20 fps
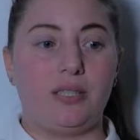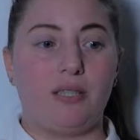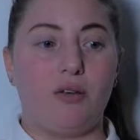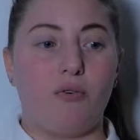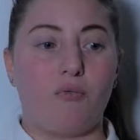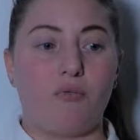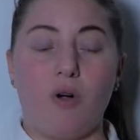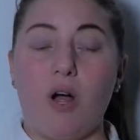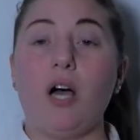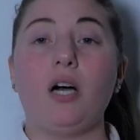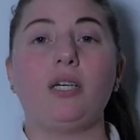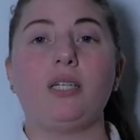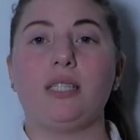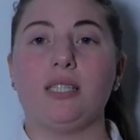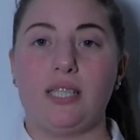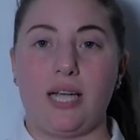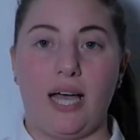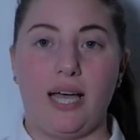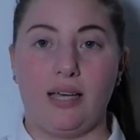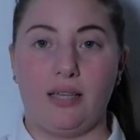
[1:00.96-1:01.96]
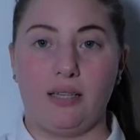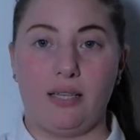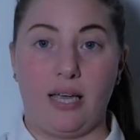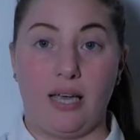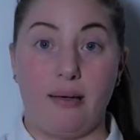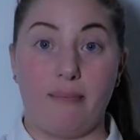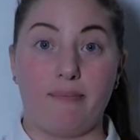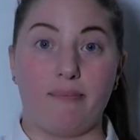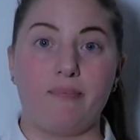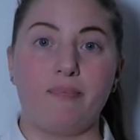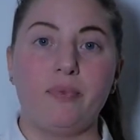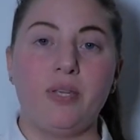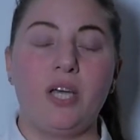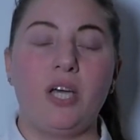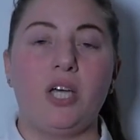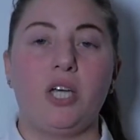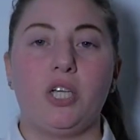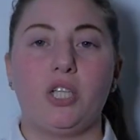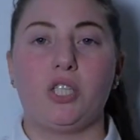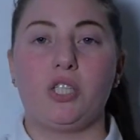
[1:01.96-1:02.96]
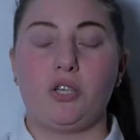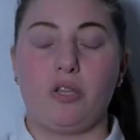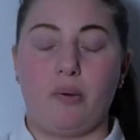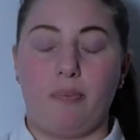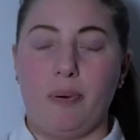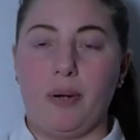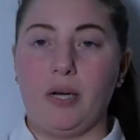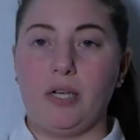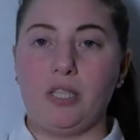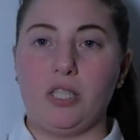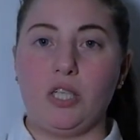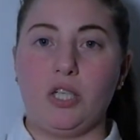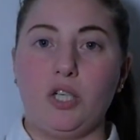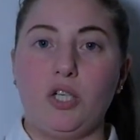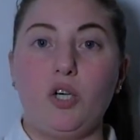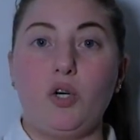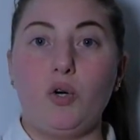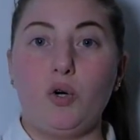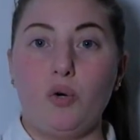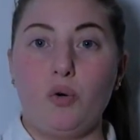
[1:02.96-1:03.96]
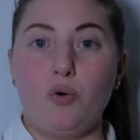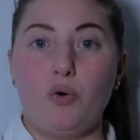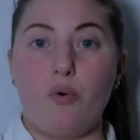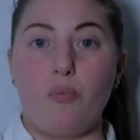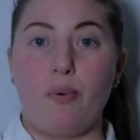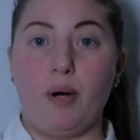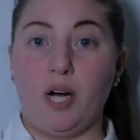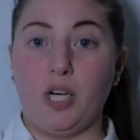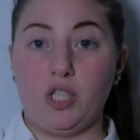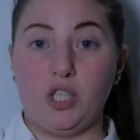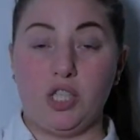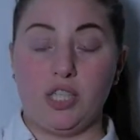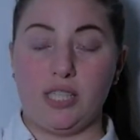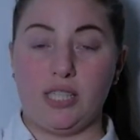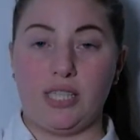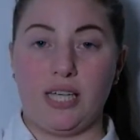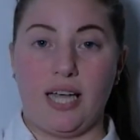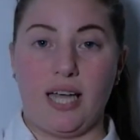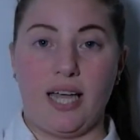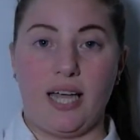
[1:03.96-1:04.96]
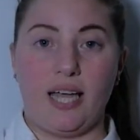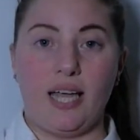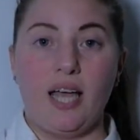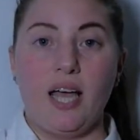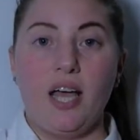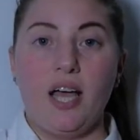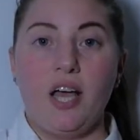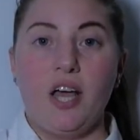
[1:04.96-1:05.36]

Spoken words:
the wrong style name. So the person who purchased it